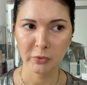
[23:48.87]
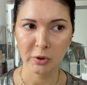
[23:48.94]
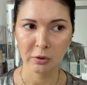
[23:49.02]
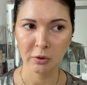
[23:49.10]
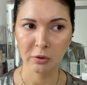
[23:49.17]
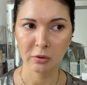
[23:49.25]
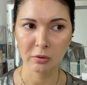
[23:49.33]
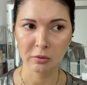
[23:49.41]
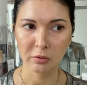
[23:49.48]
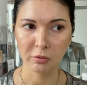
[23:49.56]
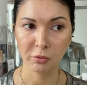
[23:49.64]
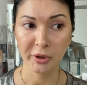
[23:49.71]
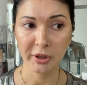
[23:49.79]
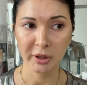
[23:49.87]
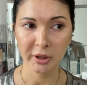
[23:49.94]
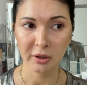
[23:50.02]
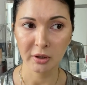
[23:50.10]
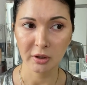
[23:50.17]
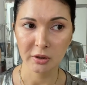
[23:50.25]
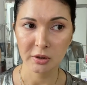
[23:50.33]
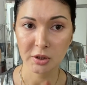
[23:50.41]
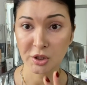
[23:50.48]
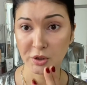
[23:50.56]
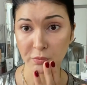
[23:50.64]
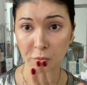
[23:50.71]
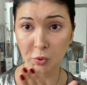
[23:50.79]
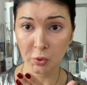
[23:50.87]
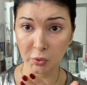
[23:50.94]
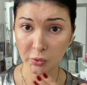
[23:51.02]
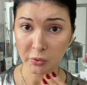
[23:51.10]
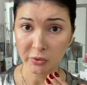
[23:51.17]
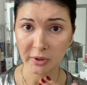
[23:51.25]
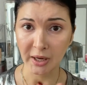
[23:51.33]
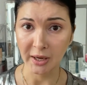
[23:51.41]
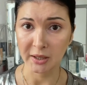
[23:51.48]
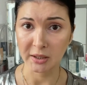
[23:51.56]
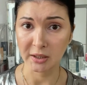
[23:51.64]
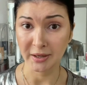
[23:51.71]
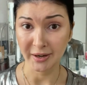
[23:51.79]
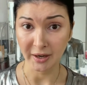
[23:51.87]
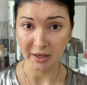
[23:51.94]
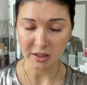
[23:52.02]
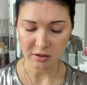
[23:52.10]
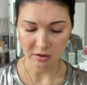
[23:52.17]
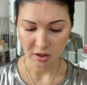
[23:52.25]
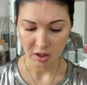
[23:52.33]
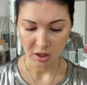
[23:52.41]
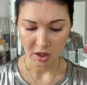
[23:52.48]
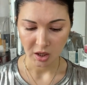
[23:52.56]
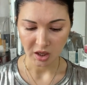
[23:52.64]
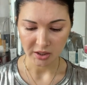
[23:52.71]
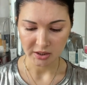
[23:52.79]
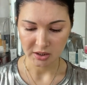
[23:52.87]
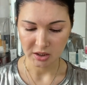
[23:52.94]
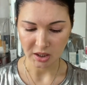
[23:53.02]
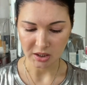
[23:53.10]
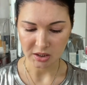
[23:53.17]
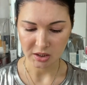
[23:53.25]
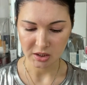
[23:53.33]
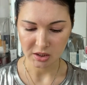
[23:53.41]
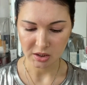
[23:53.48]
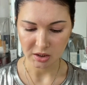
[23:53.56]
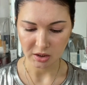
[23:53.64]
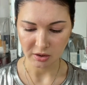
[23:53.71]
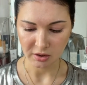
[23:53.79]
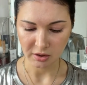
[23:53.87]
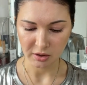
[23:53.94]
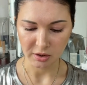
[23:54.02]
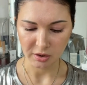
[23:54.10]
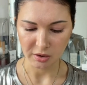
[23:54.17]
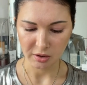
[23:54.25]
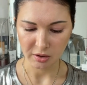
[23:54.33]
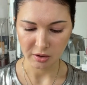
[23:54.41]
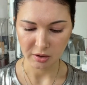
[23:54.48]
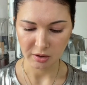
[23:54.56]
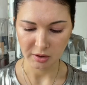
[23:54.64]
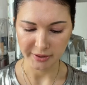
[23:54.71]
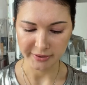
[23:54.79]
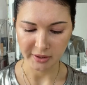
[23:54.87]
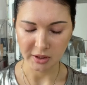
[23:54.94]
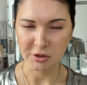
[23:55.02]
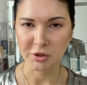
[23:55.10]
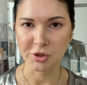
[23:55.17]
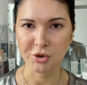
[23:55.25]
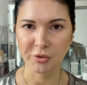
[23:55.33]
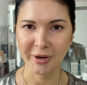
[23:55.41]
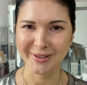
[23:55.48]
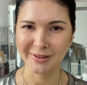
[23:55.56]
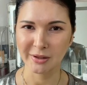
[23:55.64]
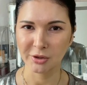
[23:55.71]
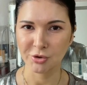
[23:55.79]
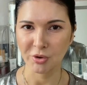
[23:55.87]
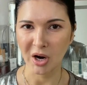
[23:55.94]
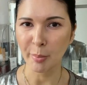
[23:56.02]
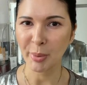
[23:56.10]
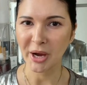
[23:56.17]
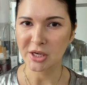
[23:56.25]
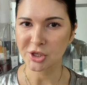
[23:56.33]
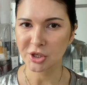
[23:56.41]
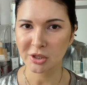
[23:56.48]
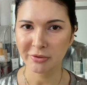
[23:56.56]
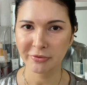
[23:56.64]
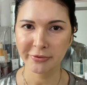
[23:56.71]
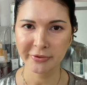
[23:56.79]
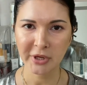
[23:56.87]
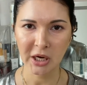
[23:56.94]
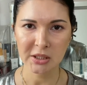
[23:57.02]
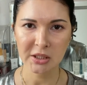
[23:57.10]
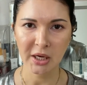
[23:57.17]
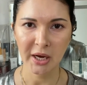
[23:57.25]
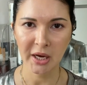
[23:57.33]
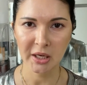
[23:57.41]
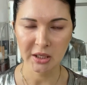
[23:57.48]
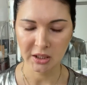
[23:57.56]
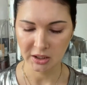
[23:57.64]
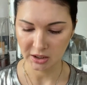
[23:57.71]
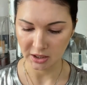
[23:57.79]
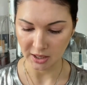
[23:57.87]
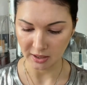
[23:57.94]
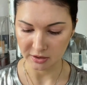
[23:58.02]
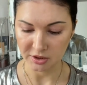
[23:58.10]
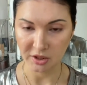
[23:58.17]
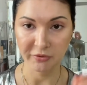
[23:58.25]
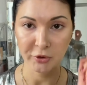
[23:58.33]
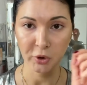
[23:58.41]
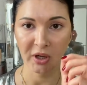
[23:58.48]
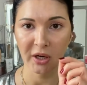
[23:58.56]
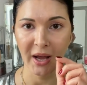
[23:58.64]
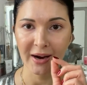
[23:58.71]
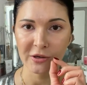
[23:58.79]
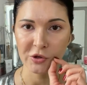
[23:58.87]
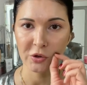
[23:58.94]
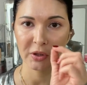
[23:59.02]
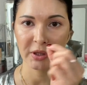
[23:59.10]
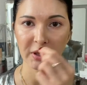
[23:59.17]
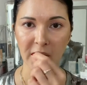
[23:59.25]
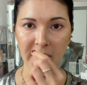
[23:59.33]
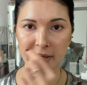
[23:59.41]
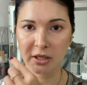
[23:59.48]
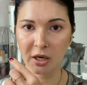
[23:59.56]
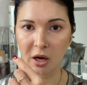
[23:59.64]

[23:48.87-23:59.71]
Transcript: look really smooth and nice. It doesn't like exaggerate the dry patches if you've got any and stuff. You can actually line it